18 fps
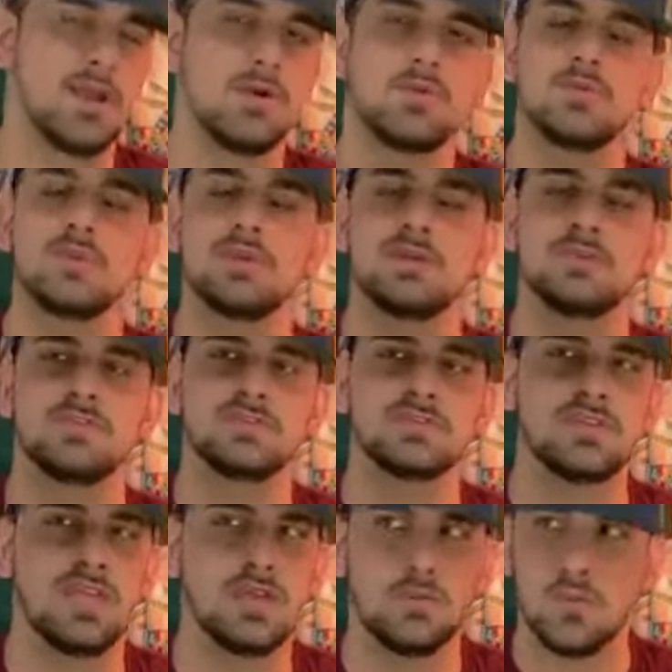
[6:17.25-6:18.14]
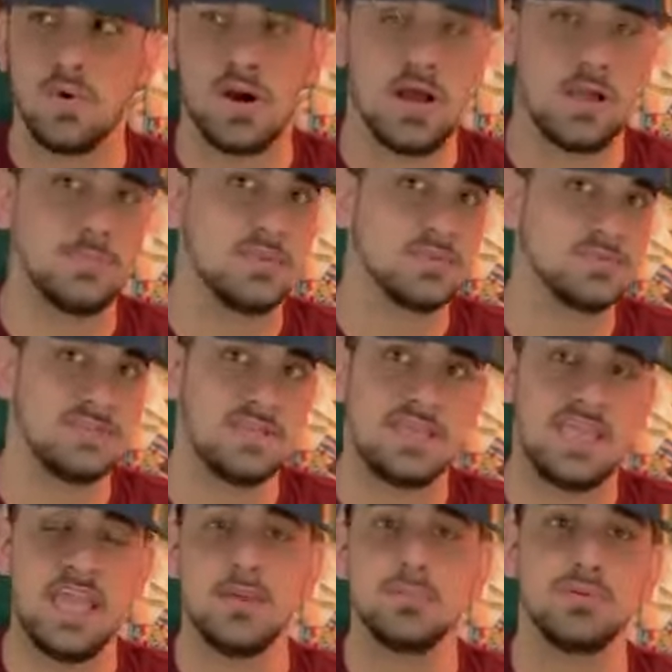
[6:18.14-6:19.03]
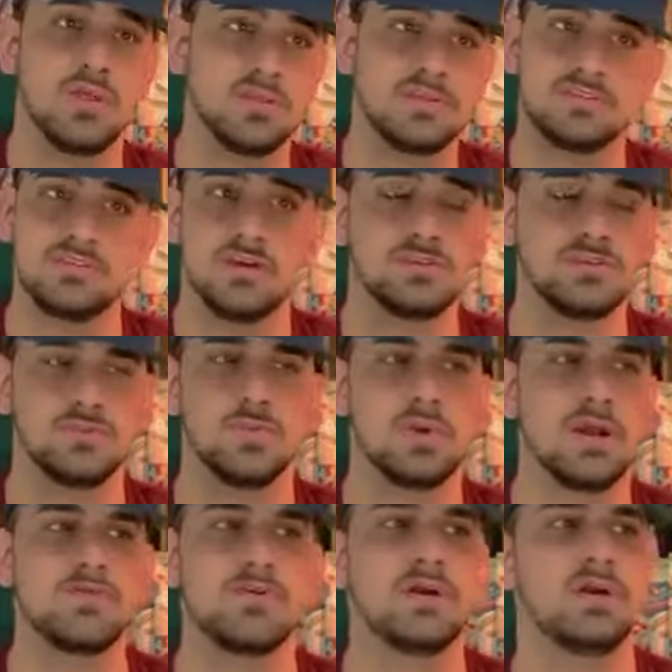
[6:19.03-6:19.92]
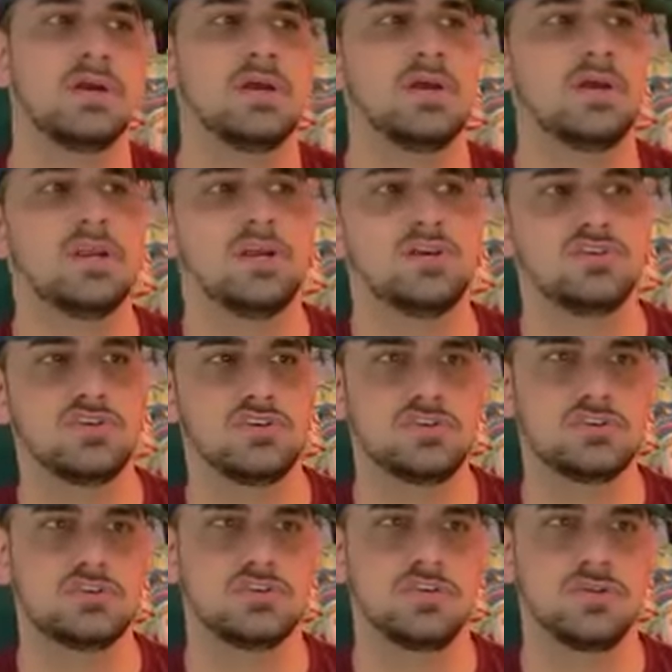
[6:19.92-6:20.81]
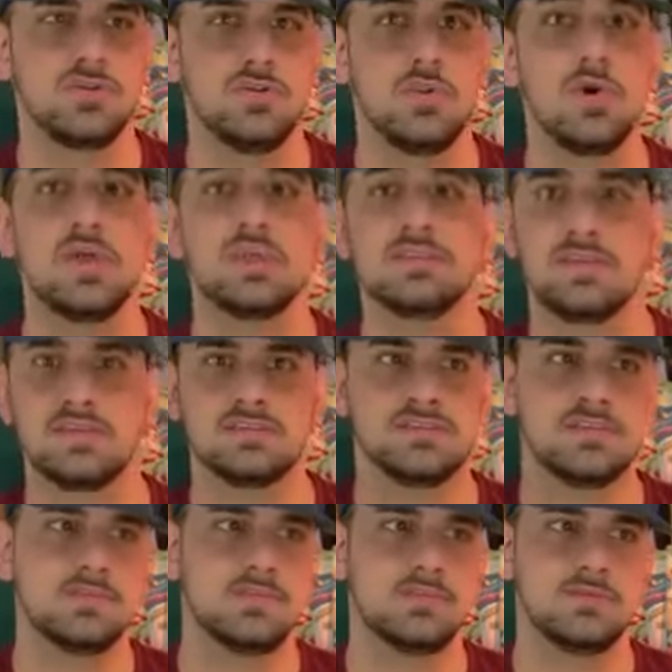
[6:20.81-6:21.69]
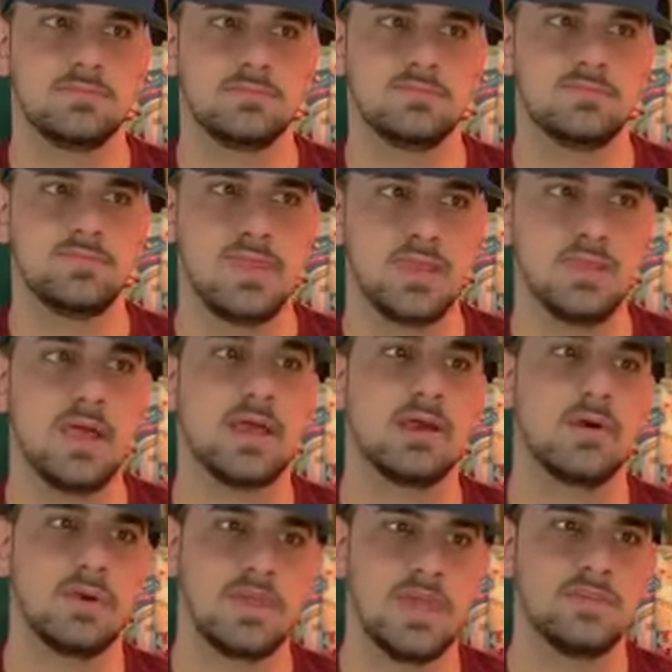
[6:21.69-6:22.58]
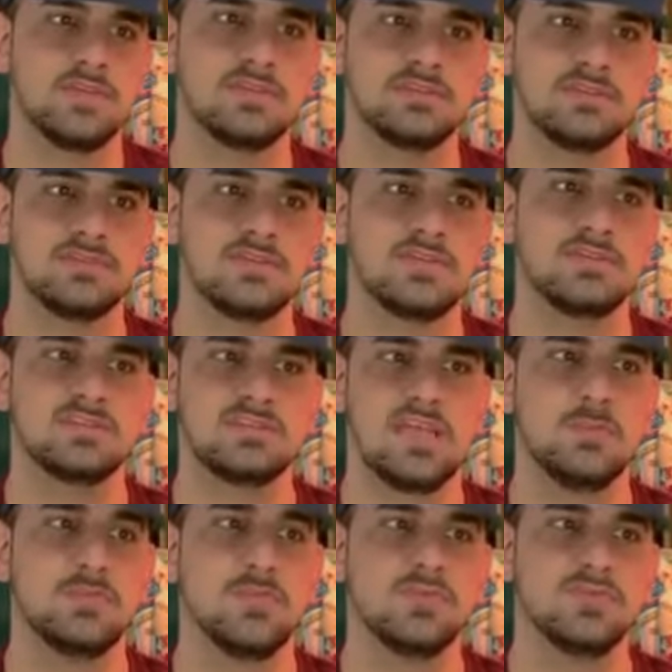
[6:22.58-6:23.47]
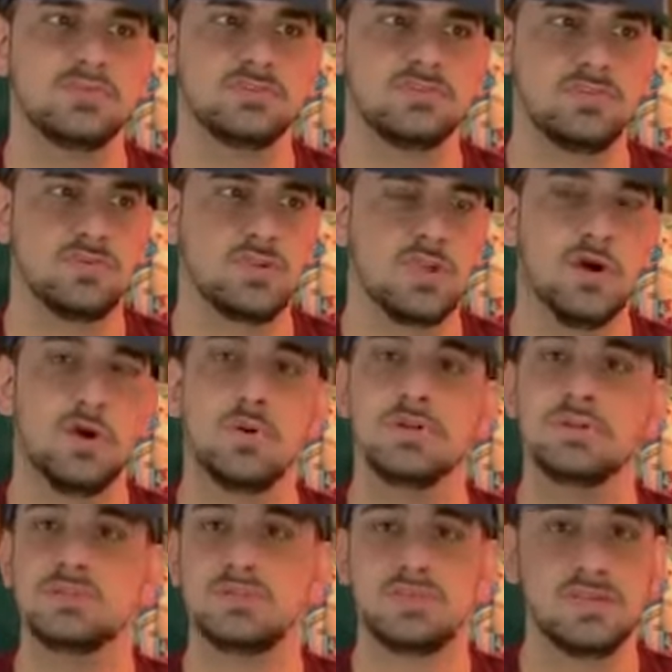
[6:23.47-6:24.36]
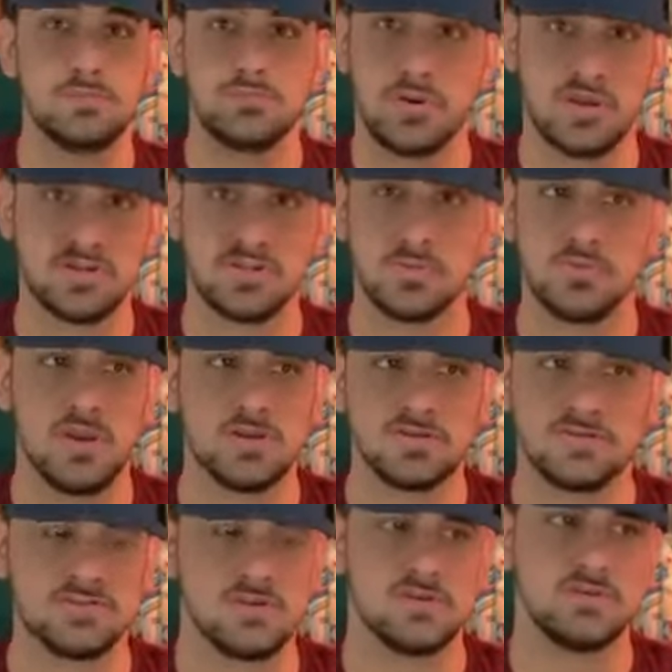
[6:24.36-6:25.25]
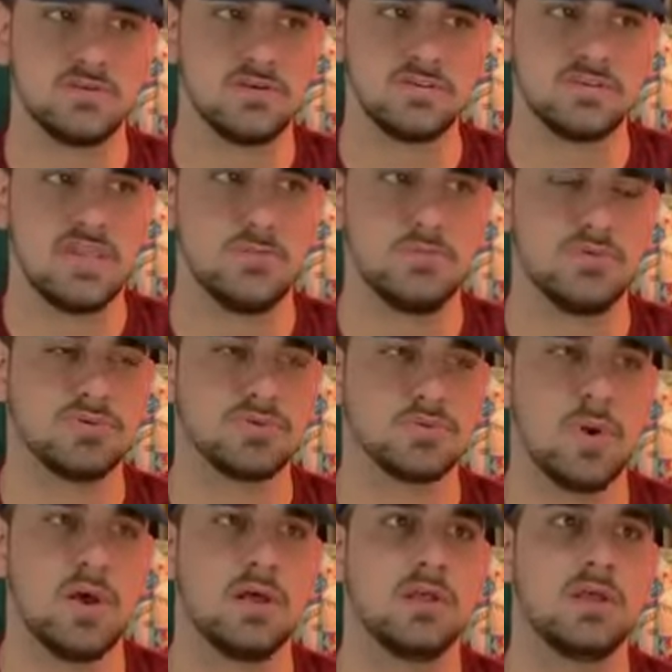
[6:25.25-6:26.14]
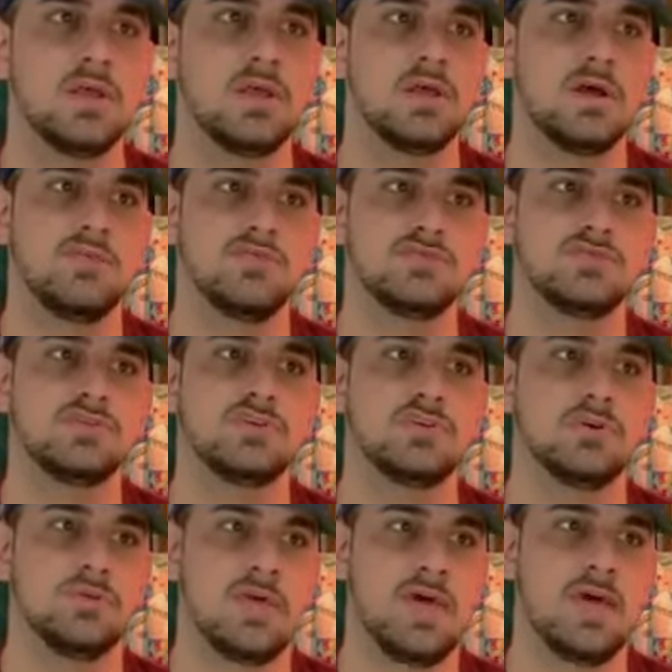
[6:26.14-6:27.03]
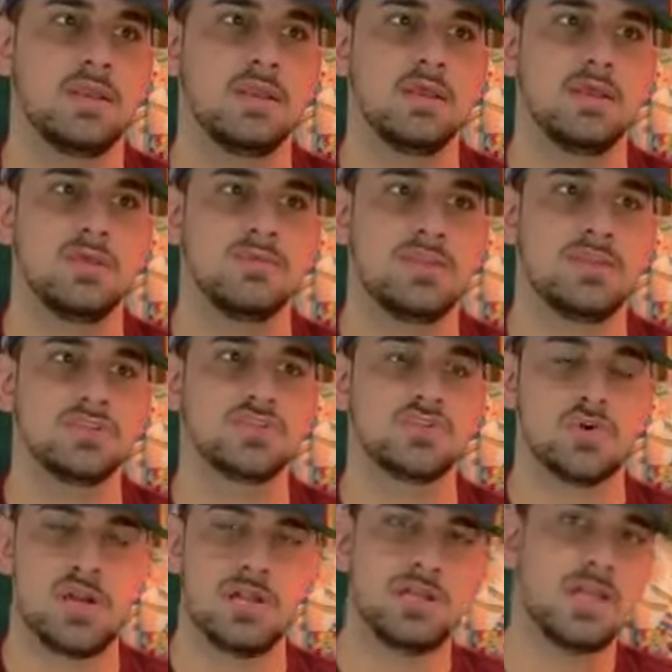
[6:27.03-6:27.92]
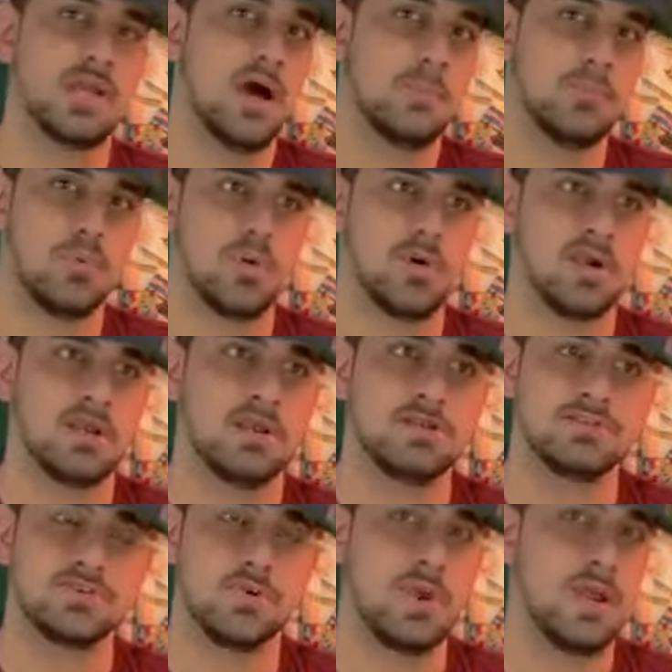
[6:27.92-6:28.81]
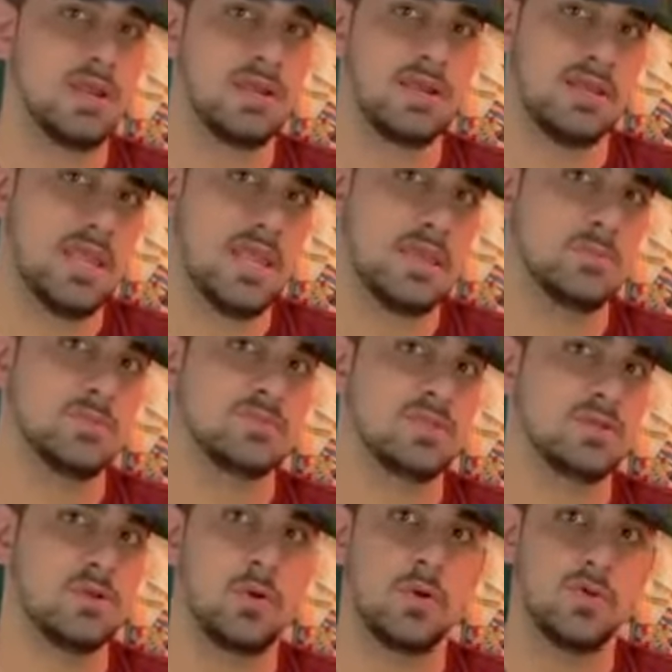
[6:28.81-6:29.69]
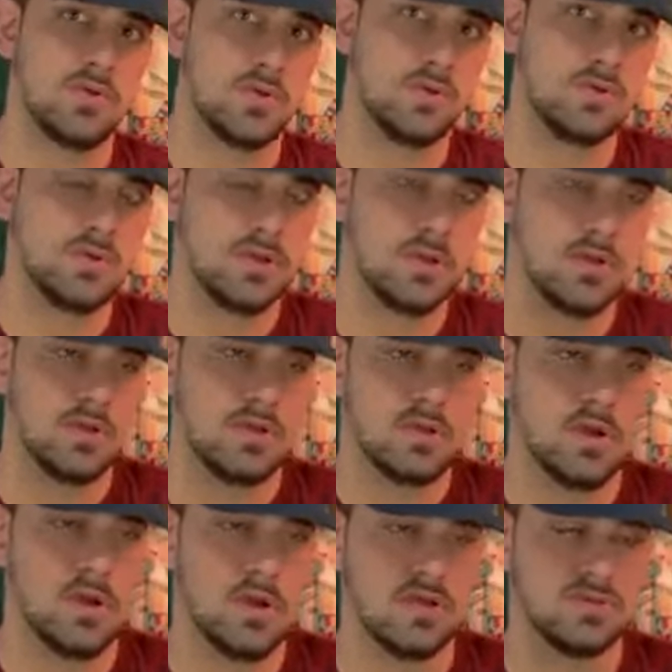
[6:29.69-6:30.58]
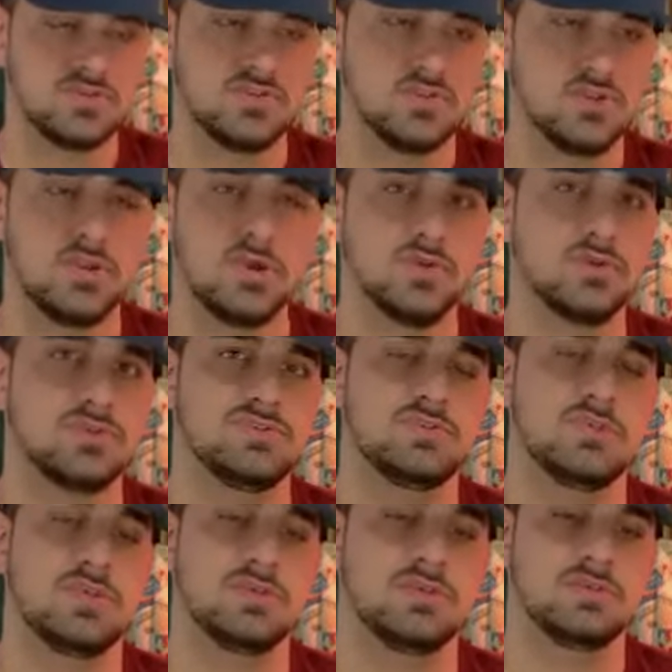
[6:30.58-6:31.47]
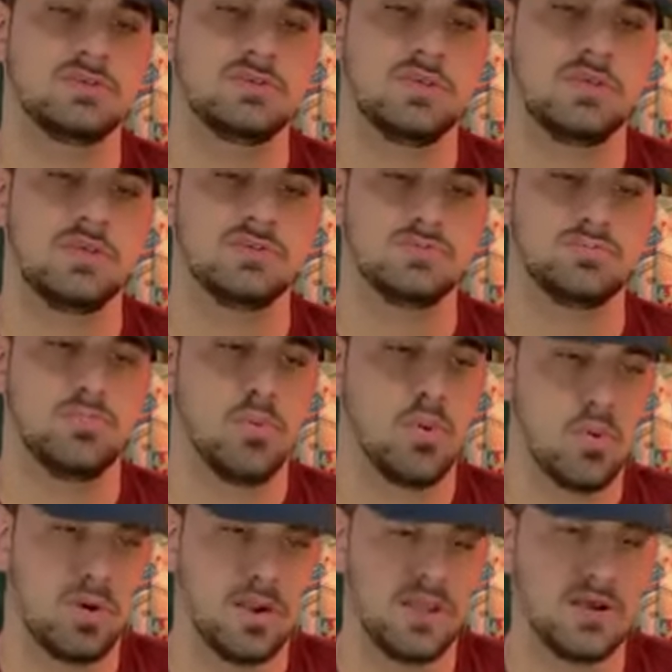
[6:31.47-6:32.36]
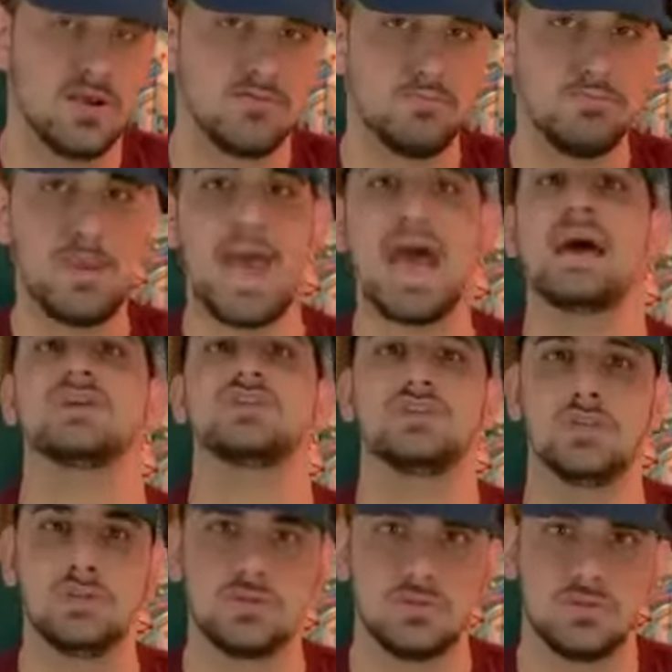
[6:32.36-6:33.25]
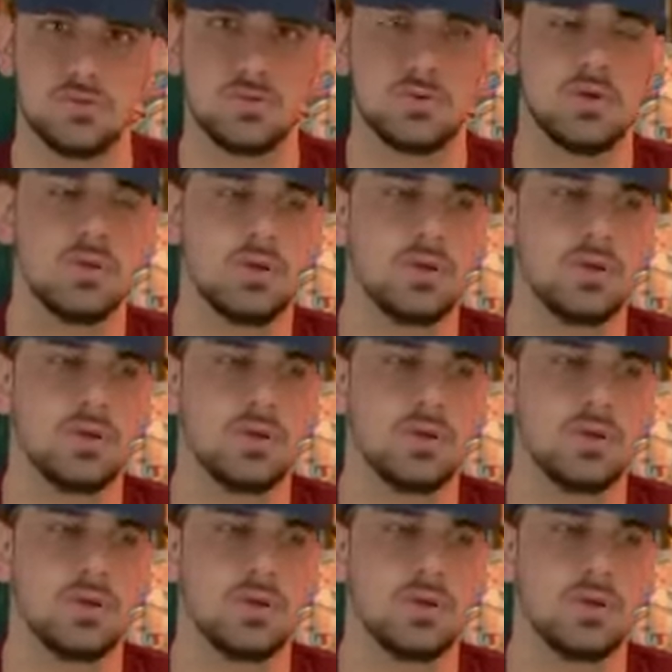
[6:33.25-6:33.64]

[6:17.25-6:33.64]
I don't really understand why, because the gameplay sucks and whatever. Just look at this and be like, okay, this is an example of a studio, and CD Projekt Red is another example as well, of a studio that is trending upward and is creating games that no other studio is pouring enough passion to.